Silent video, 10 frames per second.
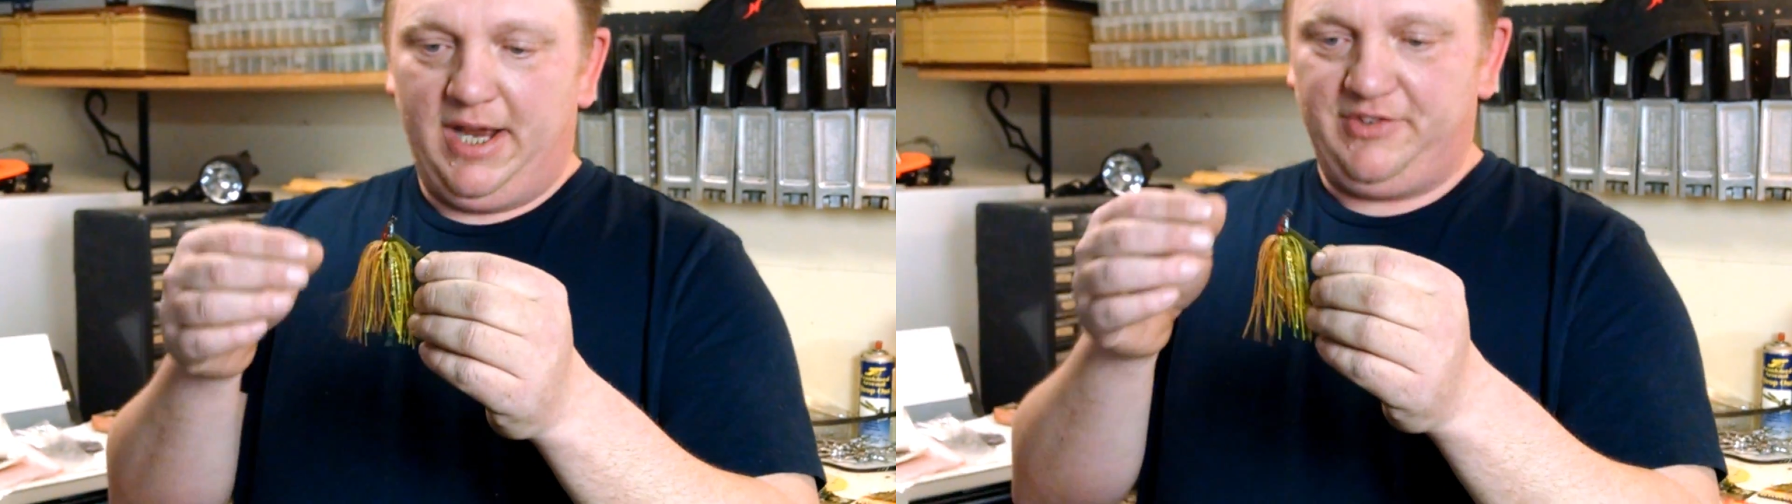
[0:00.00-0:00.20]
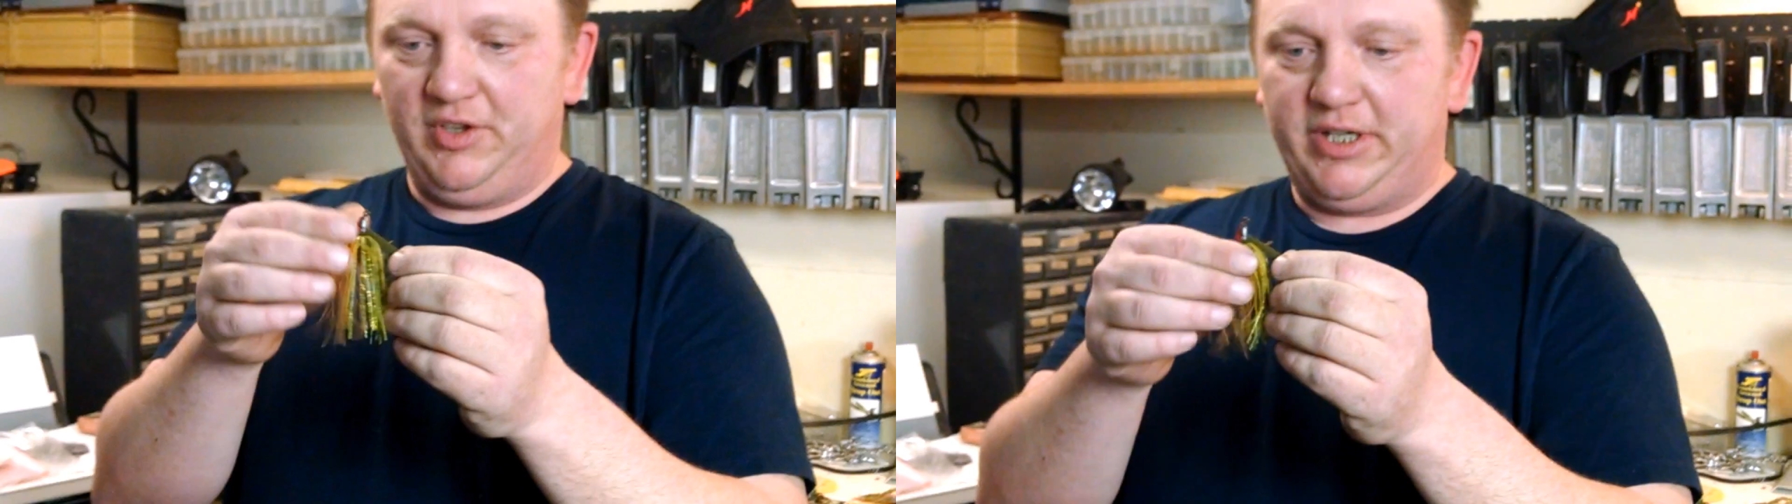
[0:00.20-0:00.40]

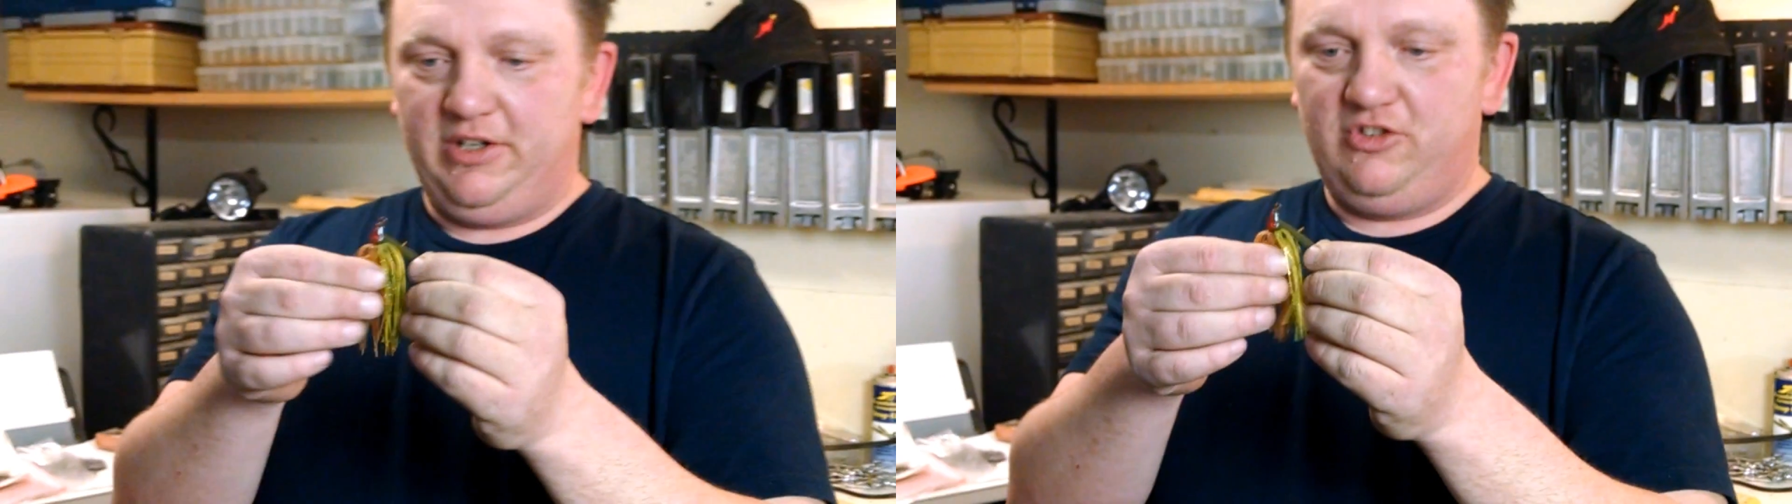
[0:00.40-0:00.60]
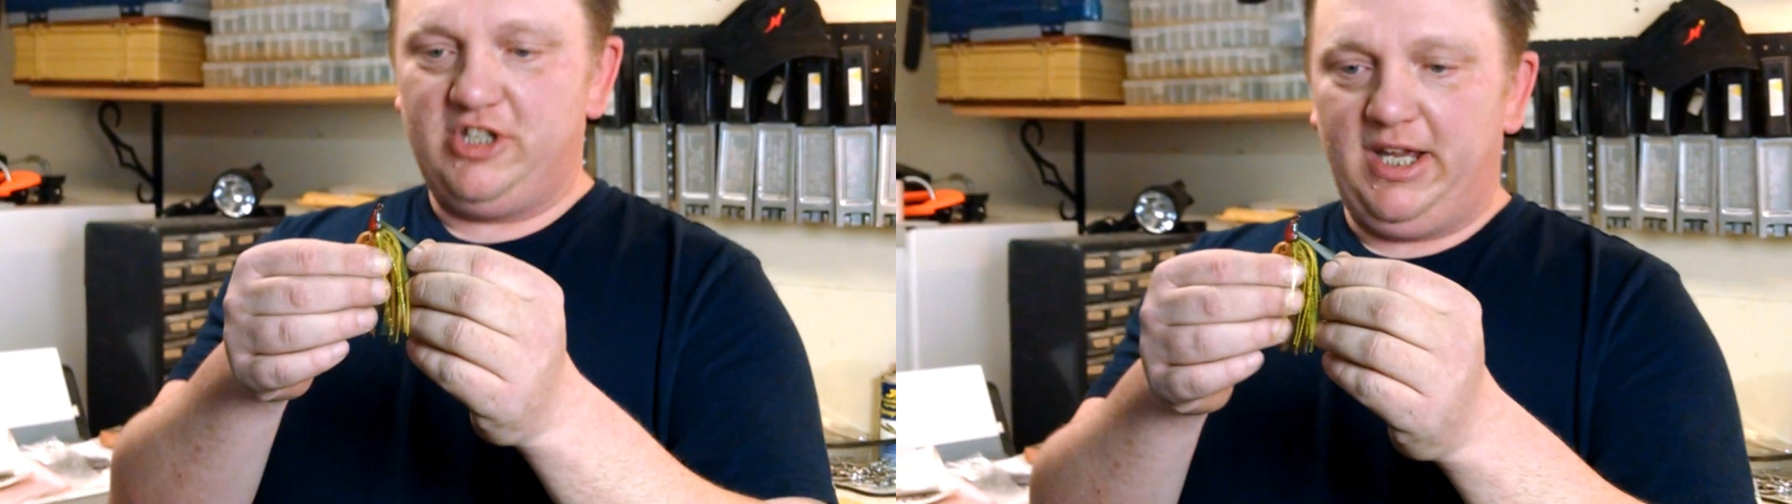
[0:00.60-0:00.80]
Nice
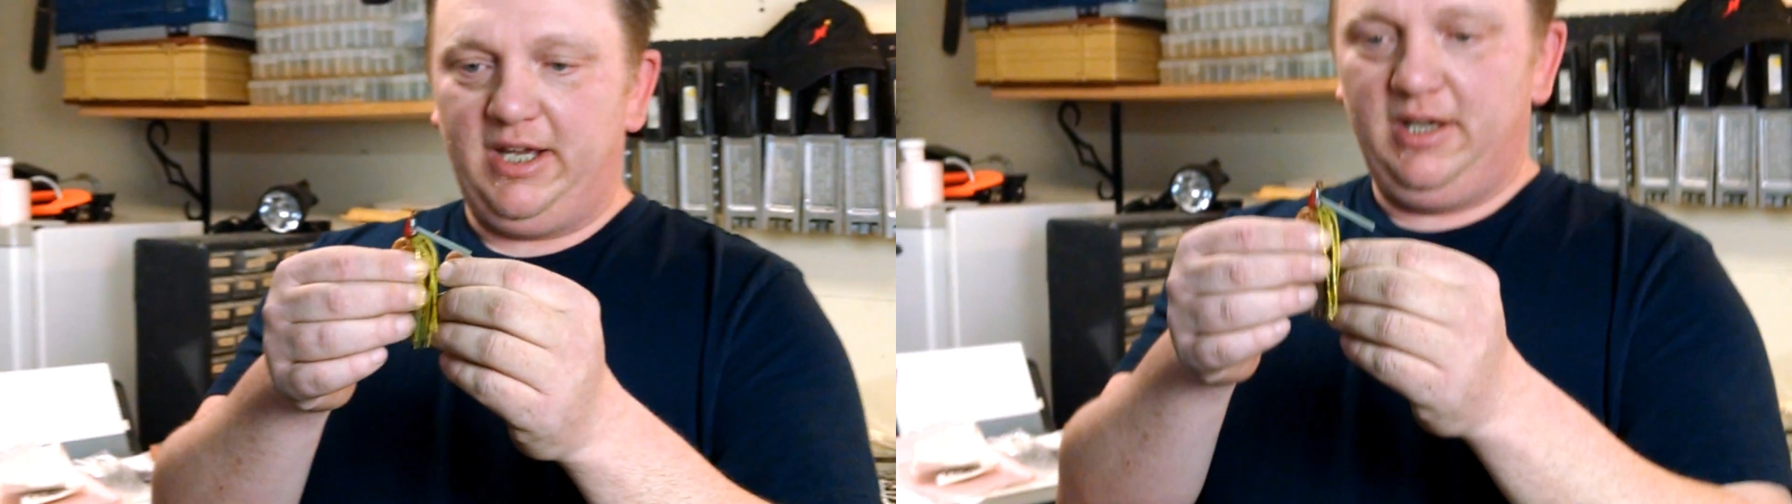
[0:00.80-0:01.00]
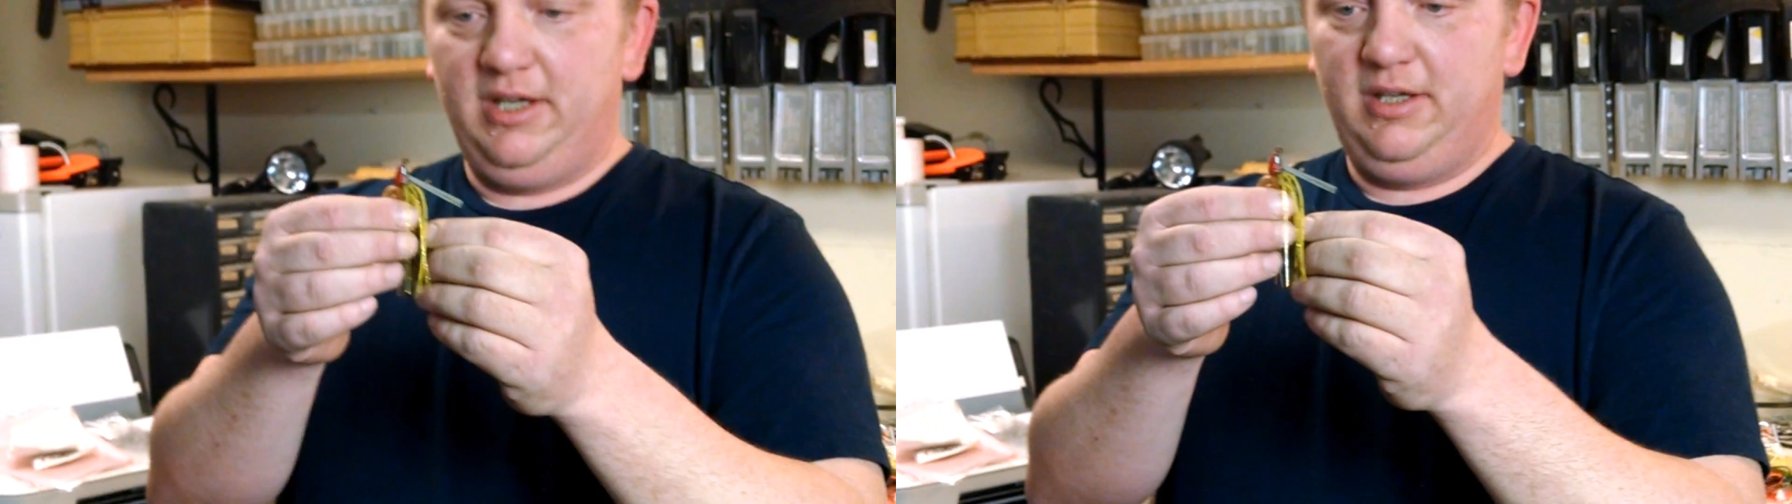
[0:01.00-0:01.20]
looking
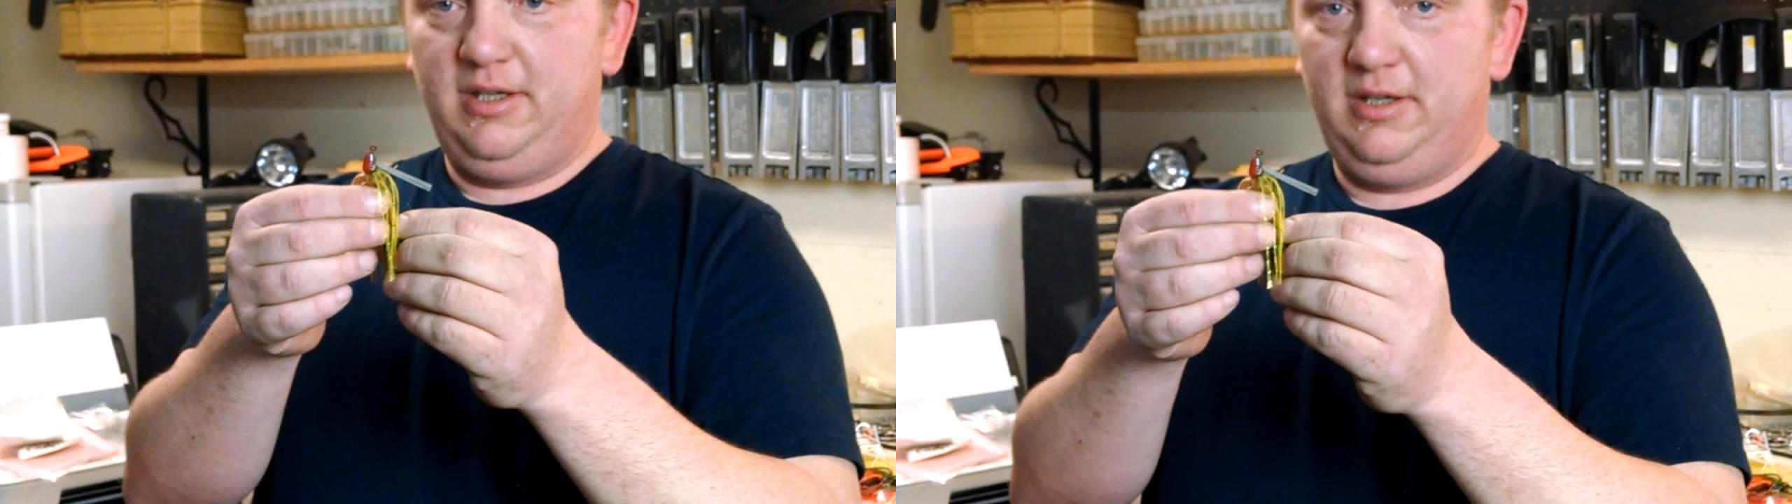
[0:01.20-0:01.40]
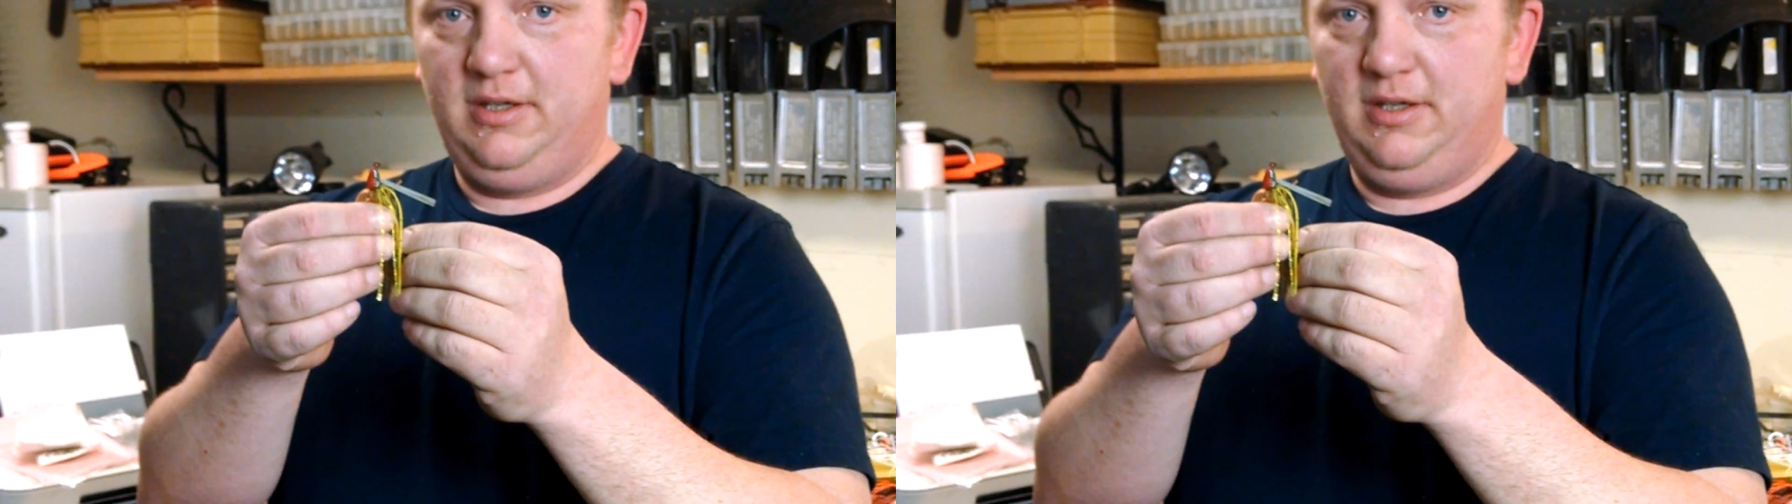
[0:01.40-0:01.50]
jig.